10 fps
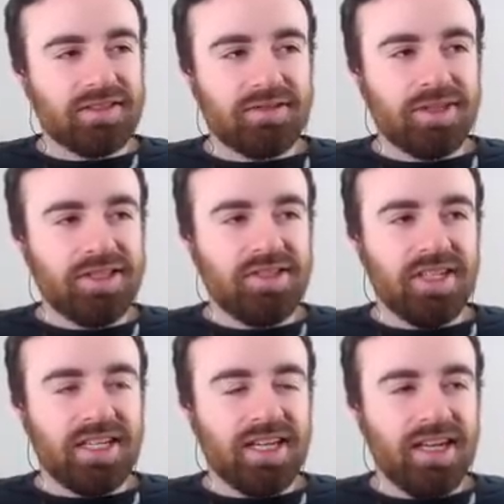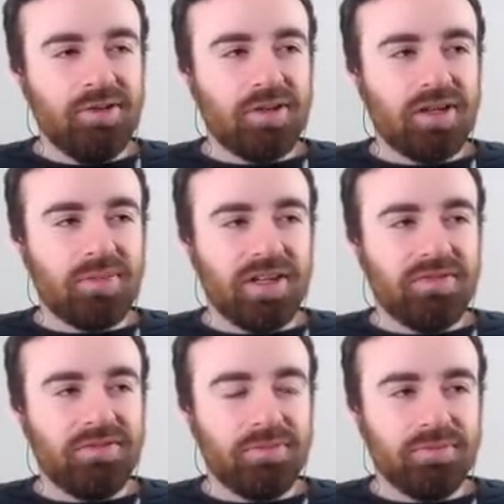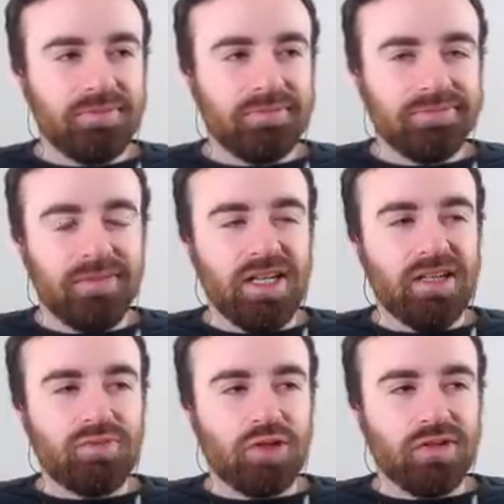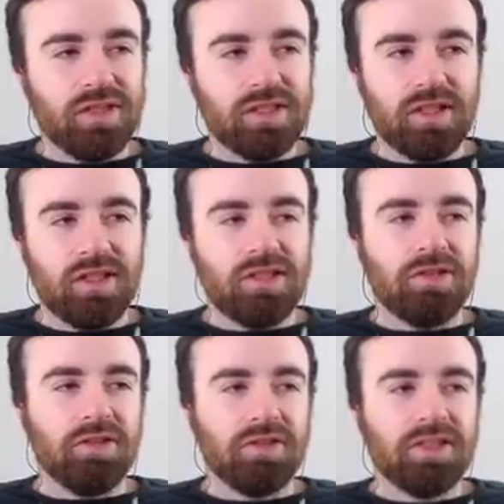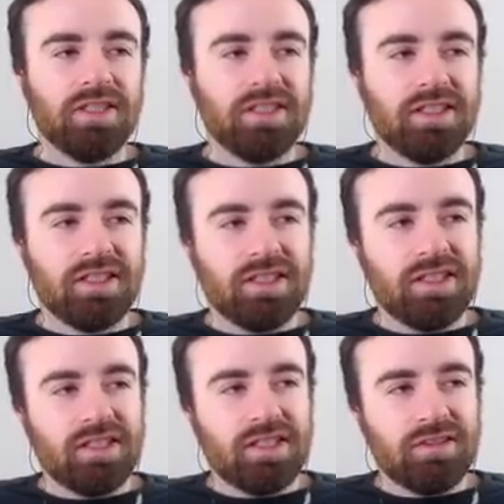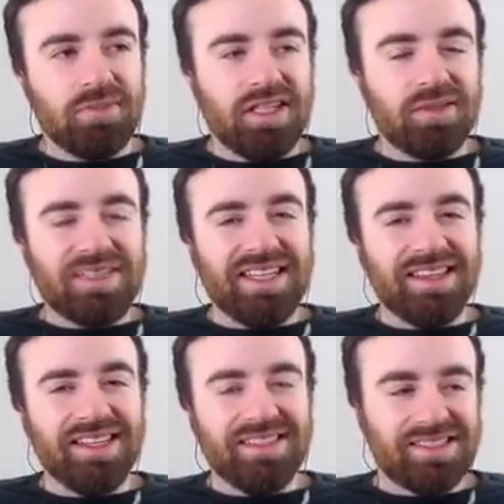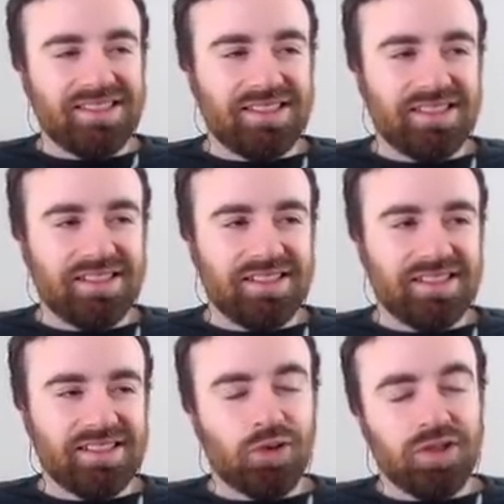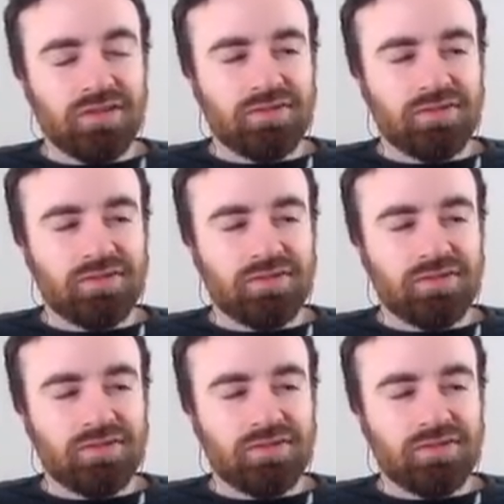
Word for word: once you get anywhere above medium trophies, solo showdown comes like this. Sort of.